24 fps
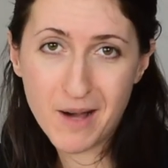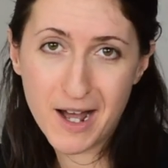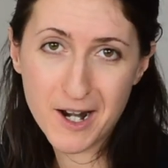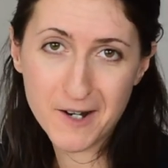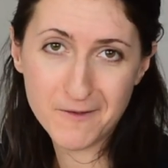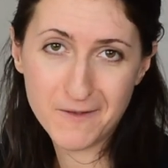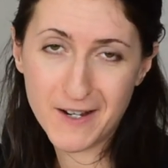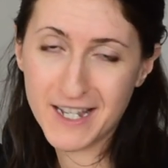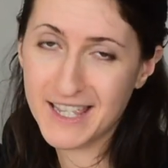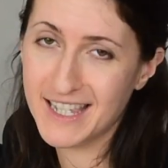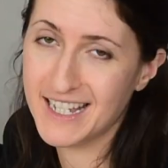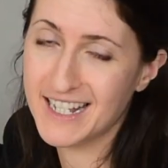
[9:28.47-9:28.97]

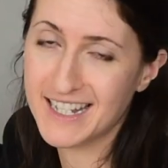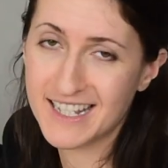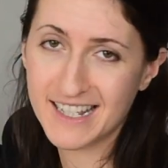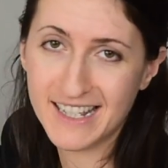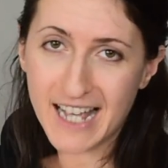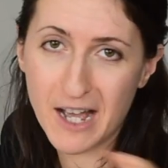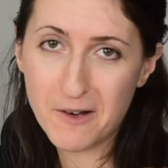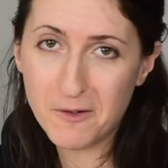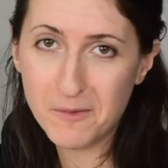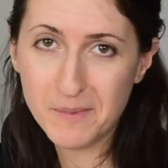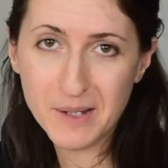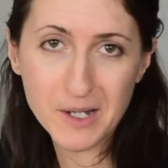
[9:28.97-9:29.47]
modify these,
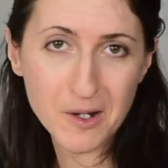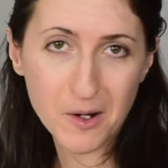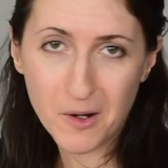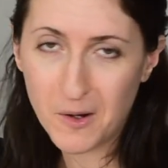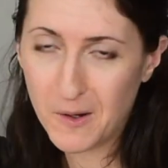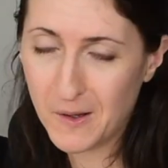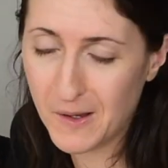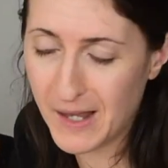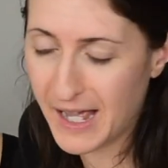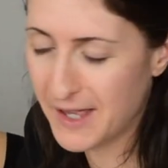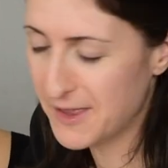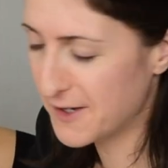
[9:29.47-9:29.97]
and that will be a
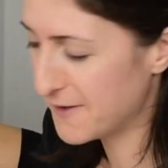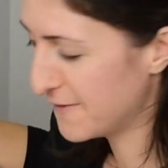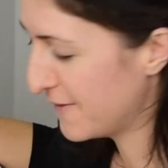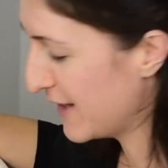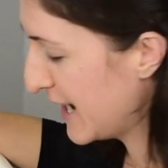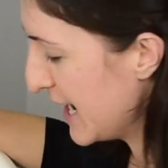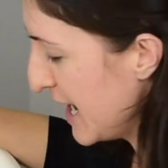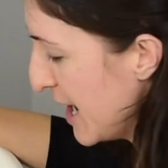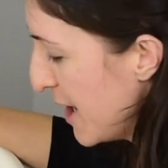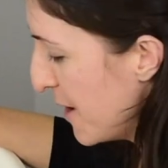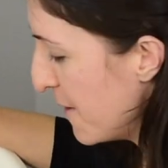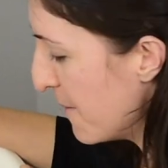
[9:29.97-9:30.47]
whole other
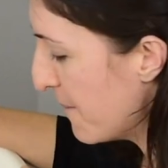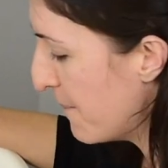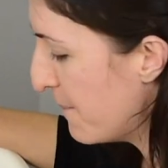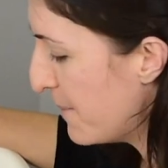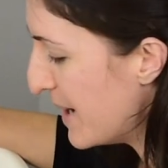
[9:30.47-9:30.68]
video.